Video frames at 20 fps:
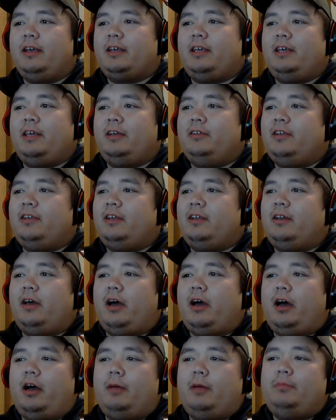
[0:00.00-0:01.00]
Killian
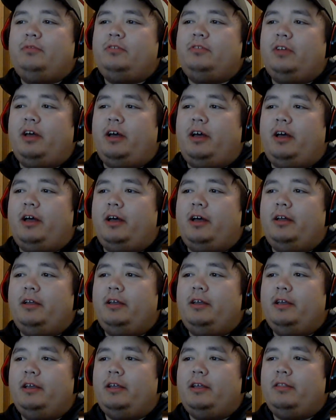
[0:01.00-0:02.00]
Hobbs,
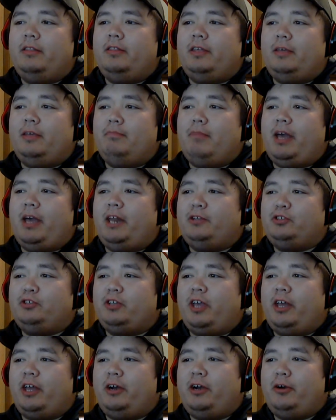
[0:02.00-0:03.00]
the
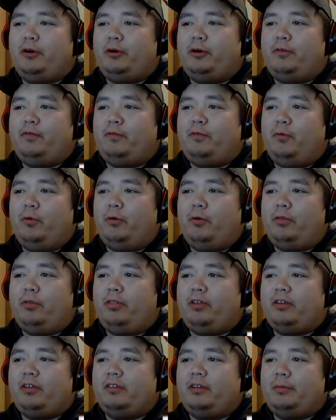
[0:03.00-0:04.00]
managing editor for
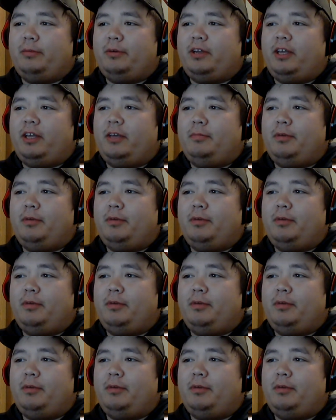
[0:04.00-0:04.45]
Think Liberty.